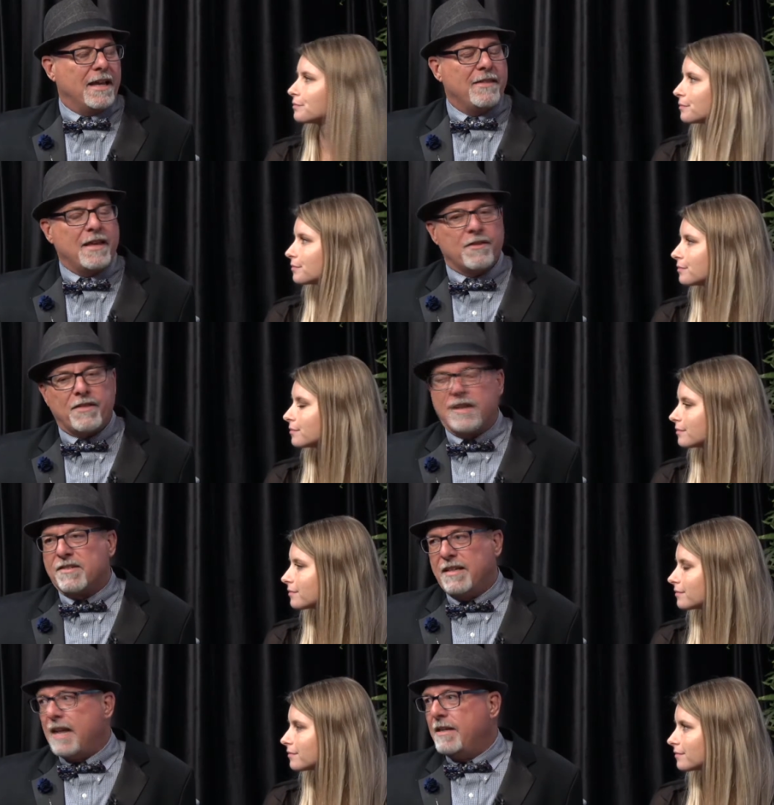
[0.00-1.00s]
Speaker 1: and the other thing is
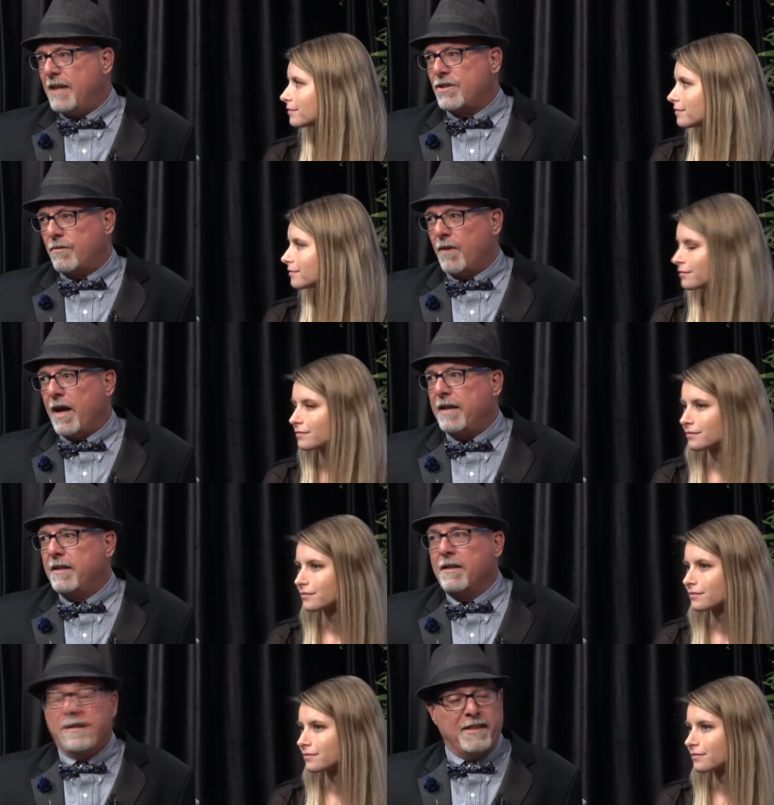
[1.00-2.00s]
na nationwide,
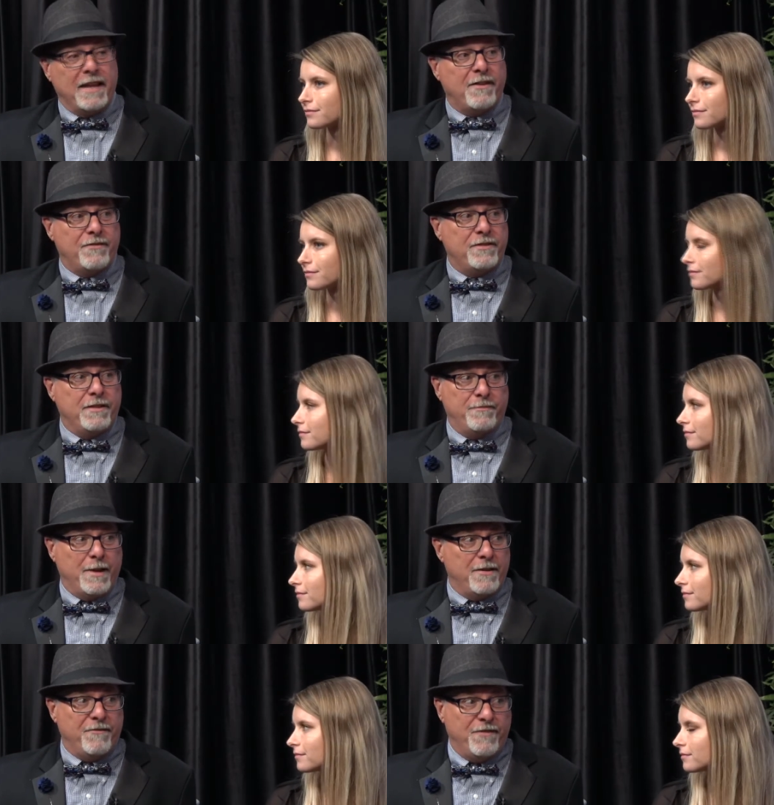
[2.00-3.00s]
they have
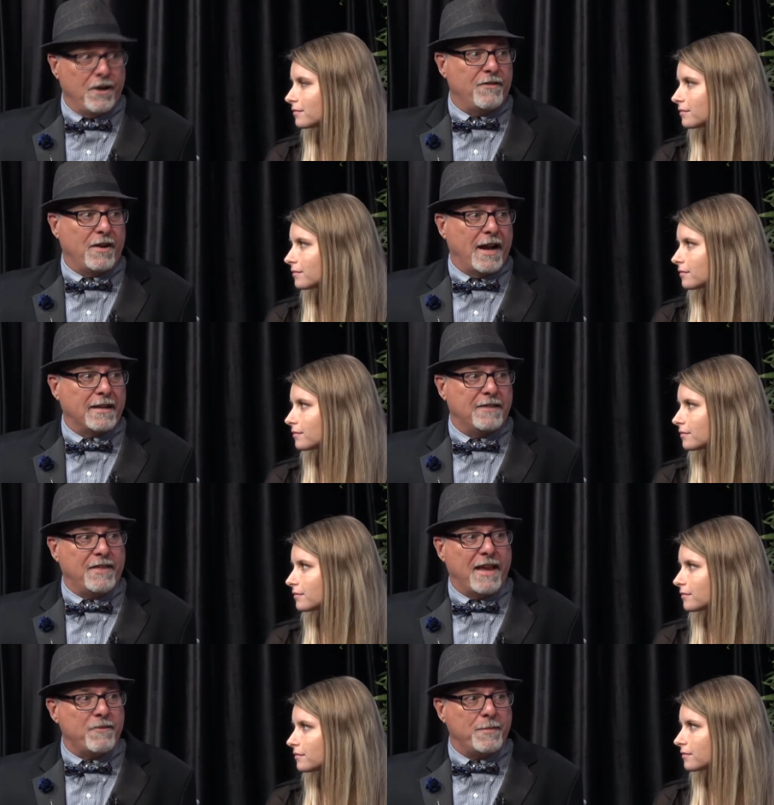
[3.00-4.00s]
been very very active. They
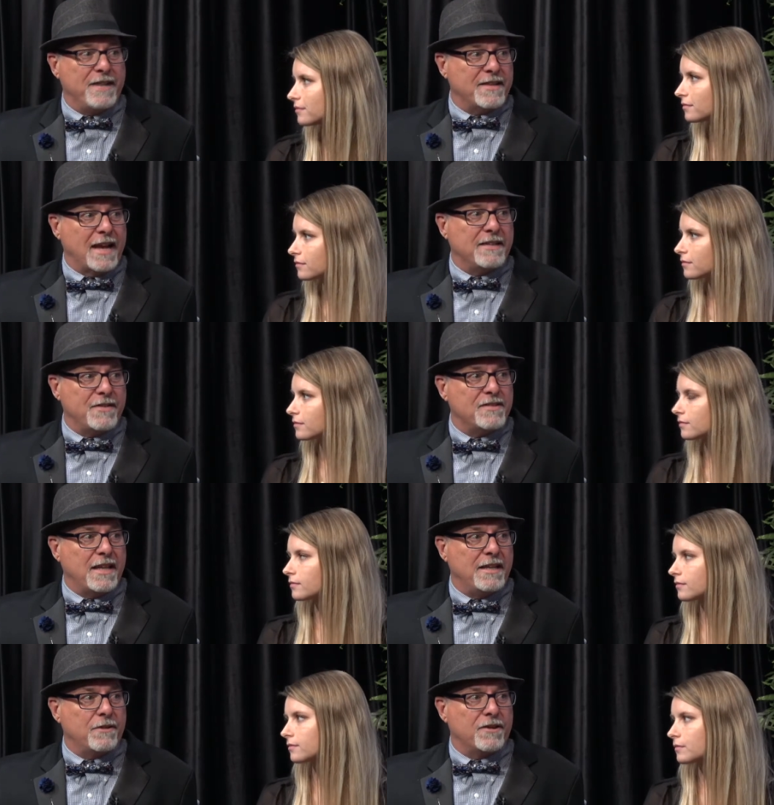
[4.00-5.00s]
haven't been as active in San
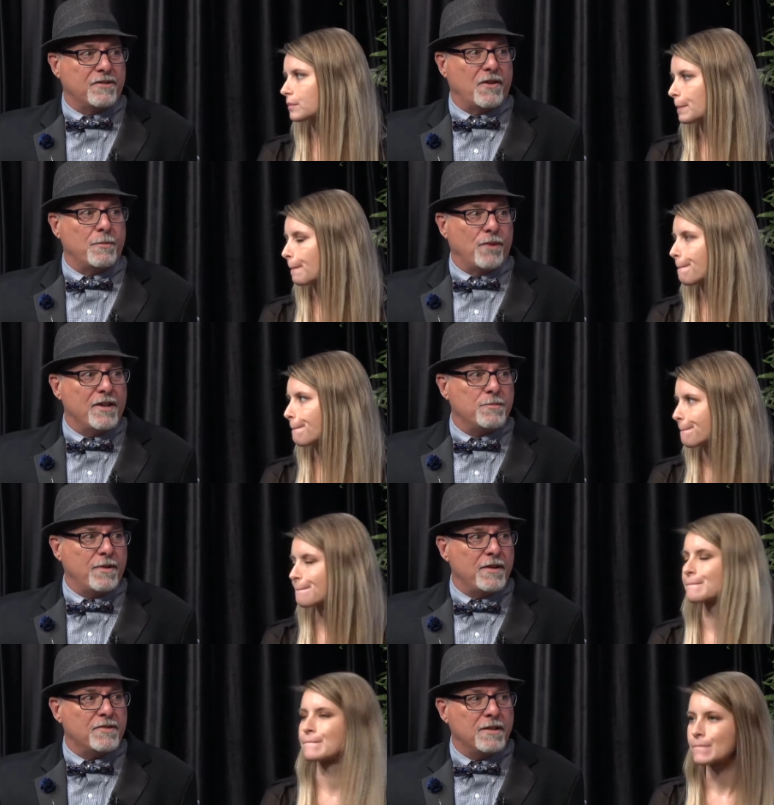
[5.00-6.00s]
Diego because of our price
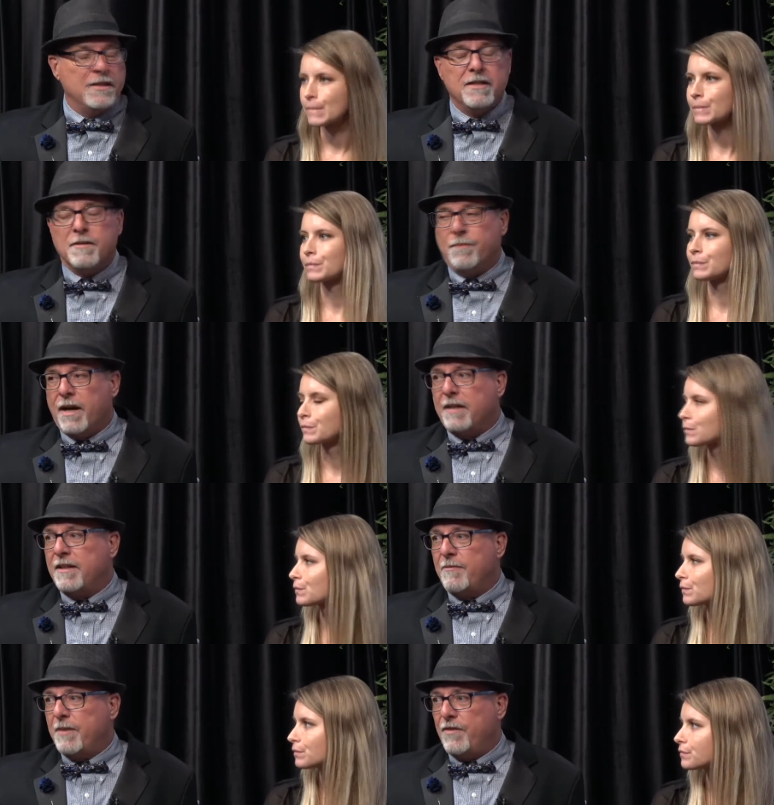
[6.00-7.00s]
points, but
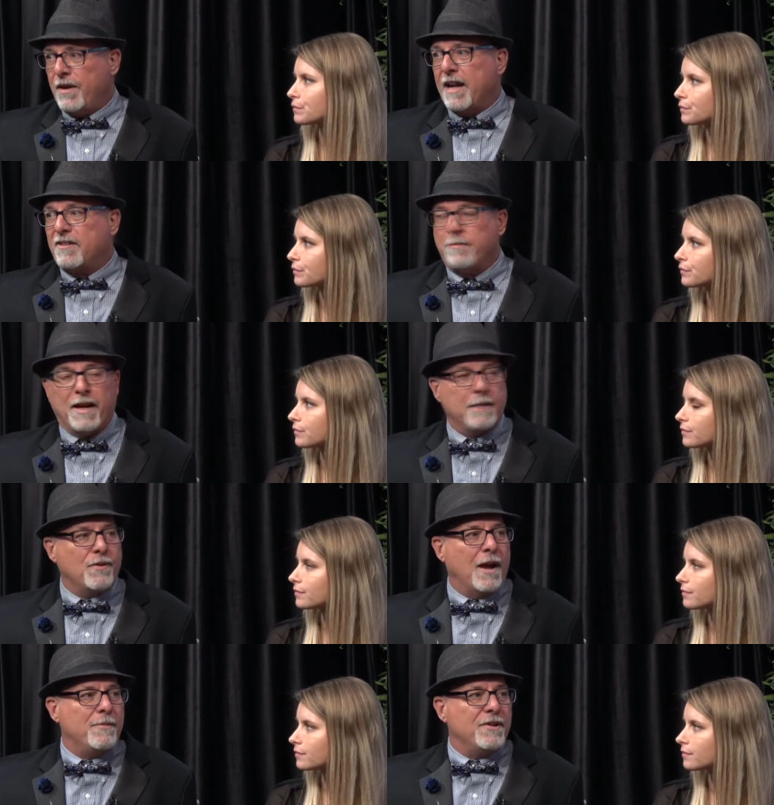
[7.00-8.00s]
they've been very active buying
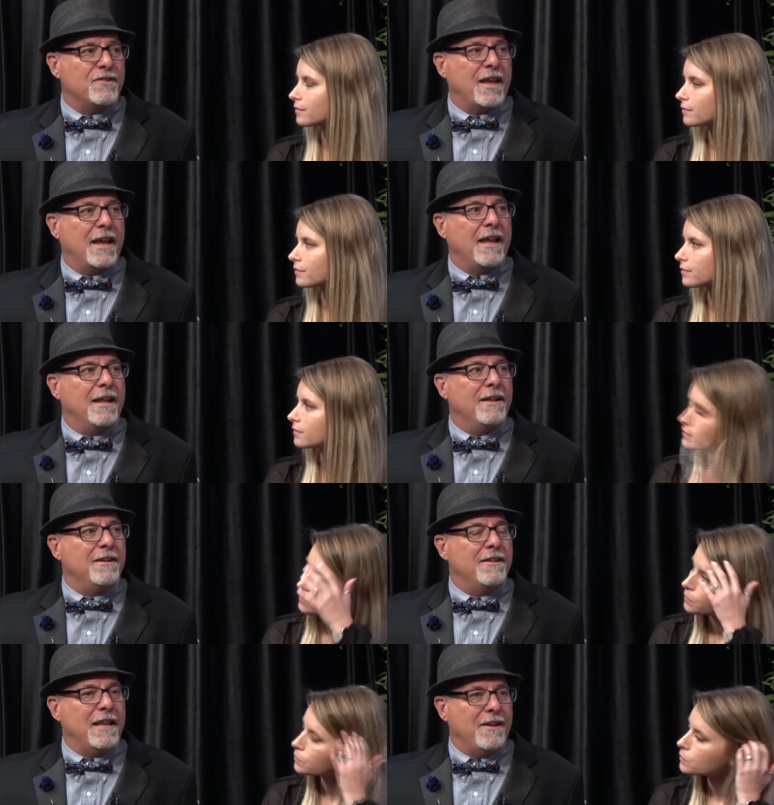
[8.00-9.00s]
properties
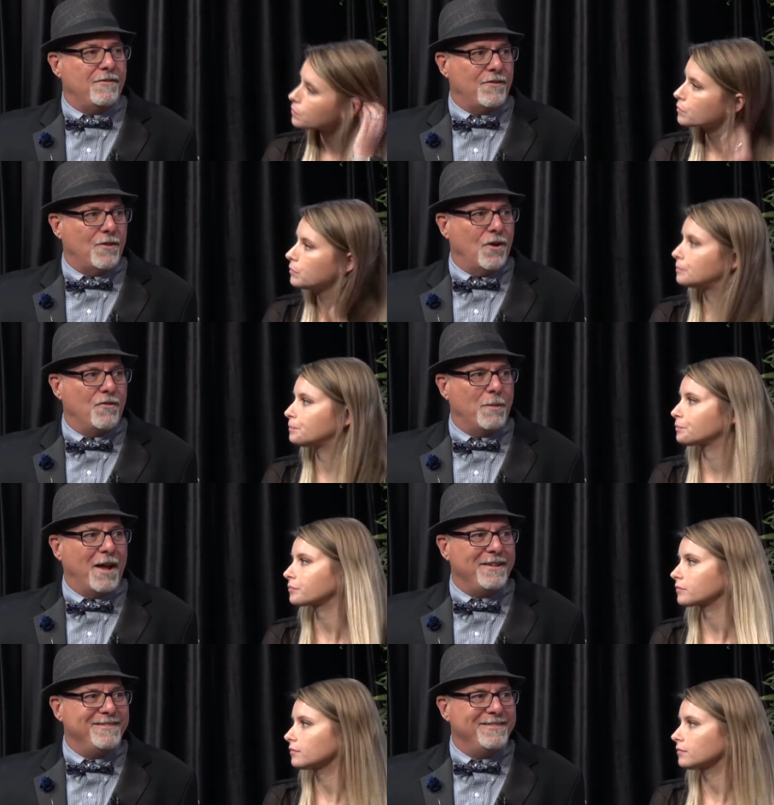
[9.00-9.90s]
and they've overbought.